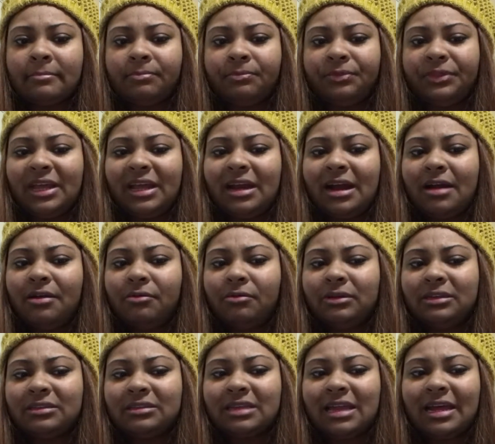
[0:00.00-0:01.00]
Then I
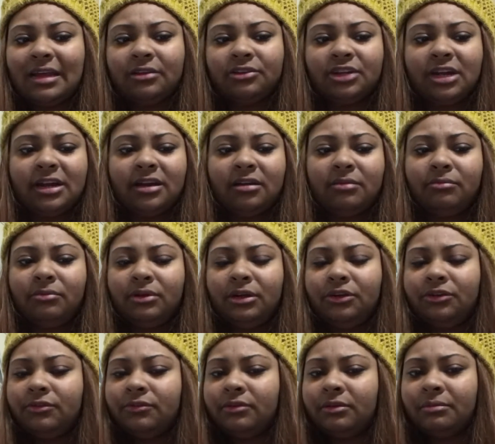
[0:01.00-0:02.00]
was like trying to
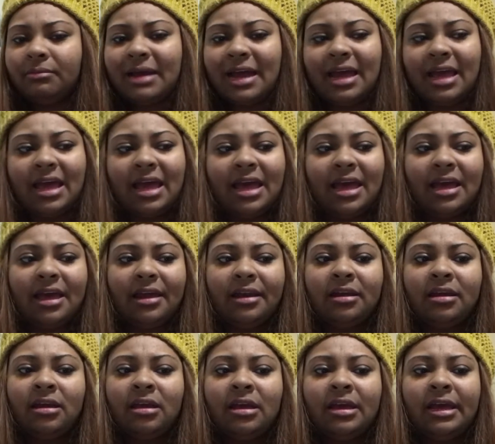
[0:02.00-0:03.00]
maneuver my
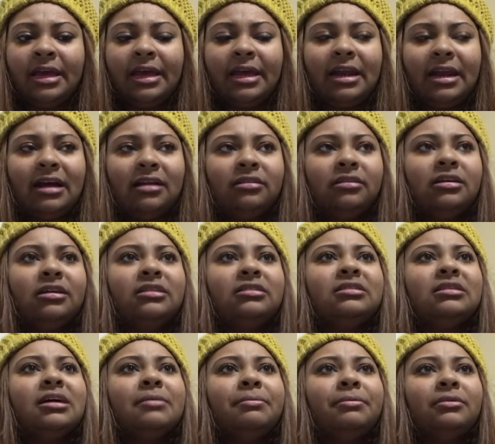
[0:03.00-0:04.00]
head, and I looked
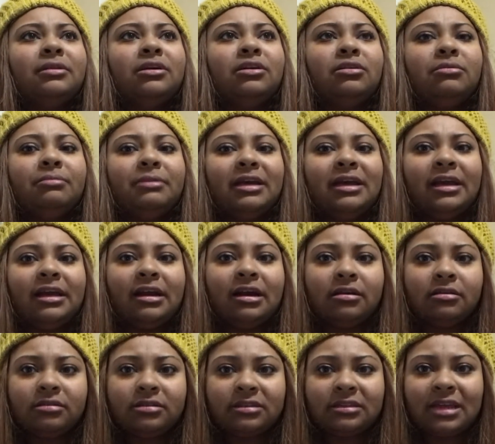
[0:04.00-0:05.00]
up a little bit, and
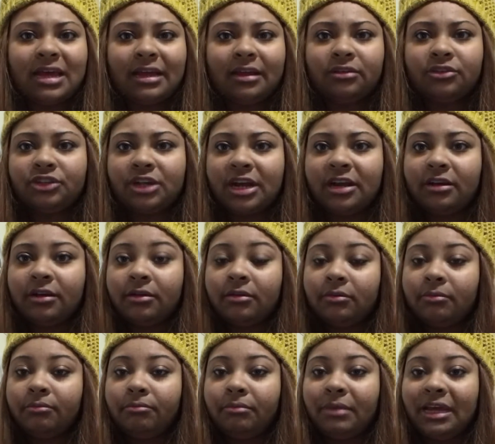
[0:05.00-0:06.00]
I was like trying
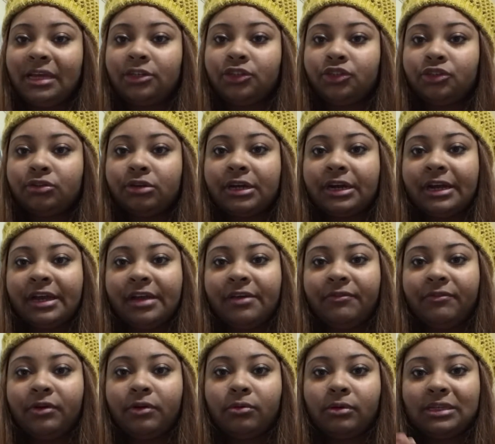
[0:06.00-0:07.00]
to make sure if
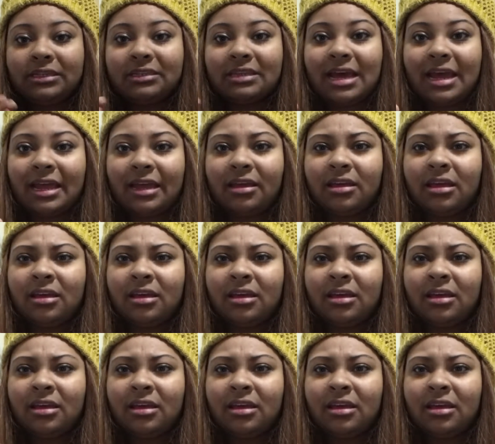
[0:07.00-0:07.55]
it was like